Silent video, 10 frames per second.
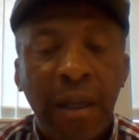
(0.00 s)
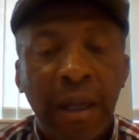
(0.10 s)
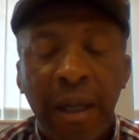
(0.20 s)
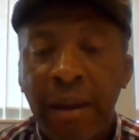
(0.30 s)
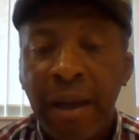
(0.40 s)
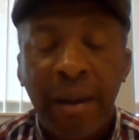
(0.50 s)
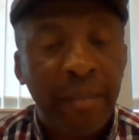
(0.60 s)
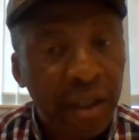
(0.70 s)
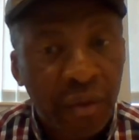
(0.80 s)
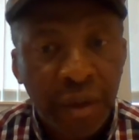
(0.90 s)
Our
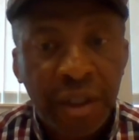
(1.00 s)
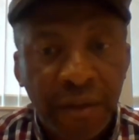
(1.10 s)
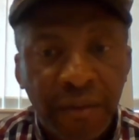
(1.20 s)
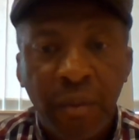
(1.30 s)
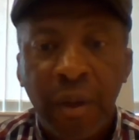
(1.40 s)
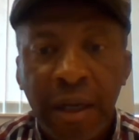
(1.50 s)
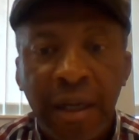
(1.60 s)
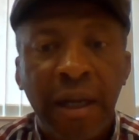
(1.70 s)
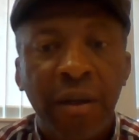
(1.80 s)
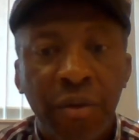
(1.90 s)
best wishes from
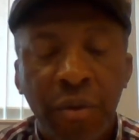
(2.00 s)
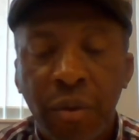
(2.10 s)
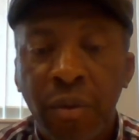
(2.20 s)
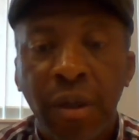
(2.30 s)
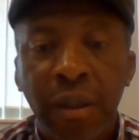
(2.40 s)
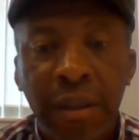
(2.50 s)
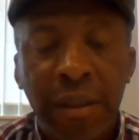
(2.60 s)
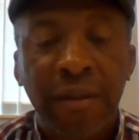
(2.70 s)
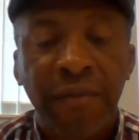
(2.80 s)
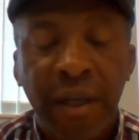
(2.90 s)
Wakenagun to you all in
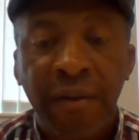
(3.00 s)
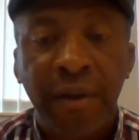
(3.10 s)
these very,